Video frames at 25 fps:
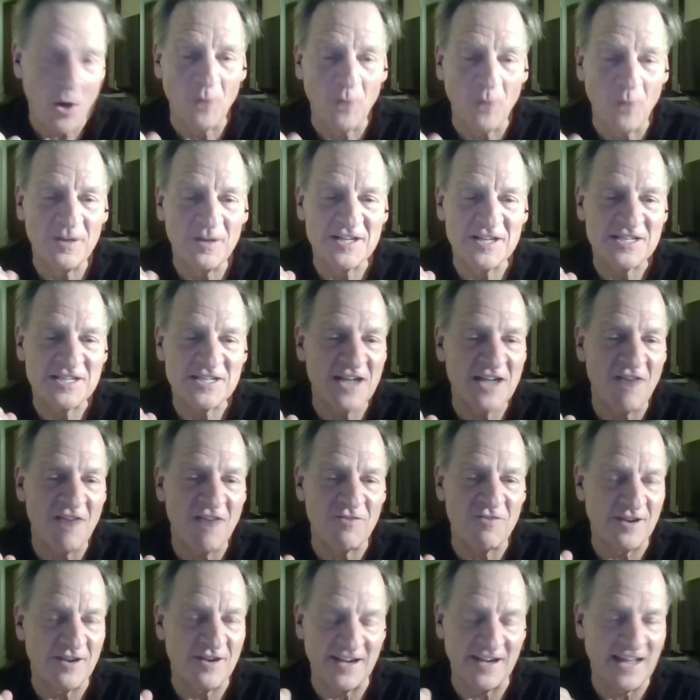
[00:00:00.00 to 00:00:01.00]
only
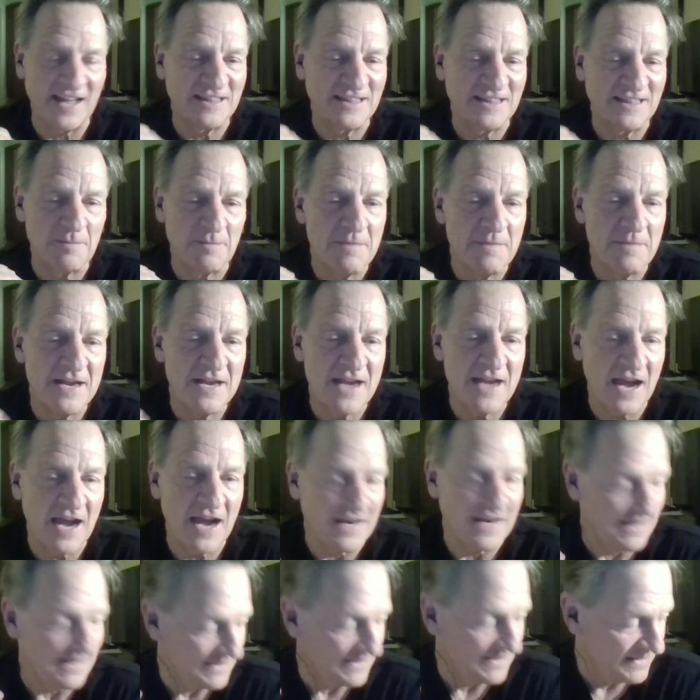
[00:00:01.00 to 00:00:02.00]
discovered in like the
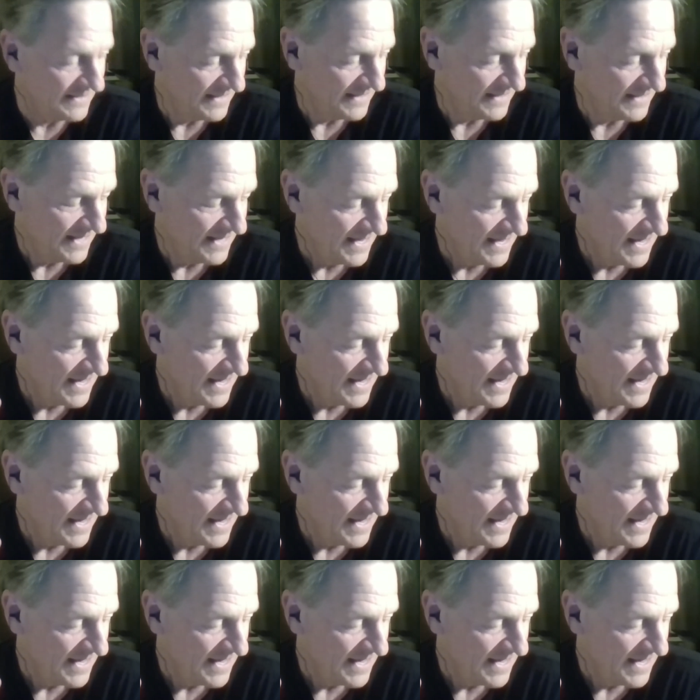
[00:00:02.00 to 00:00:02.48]
mid-90s.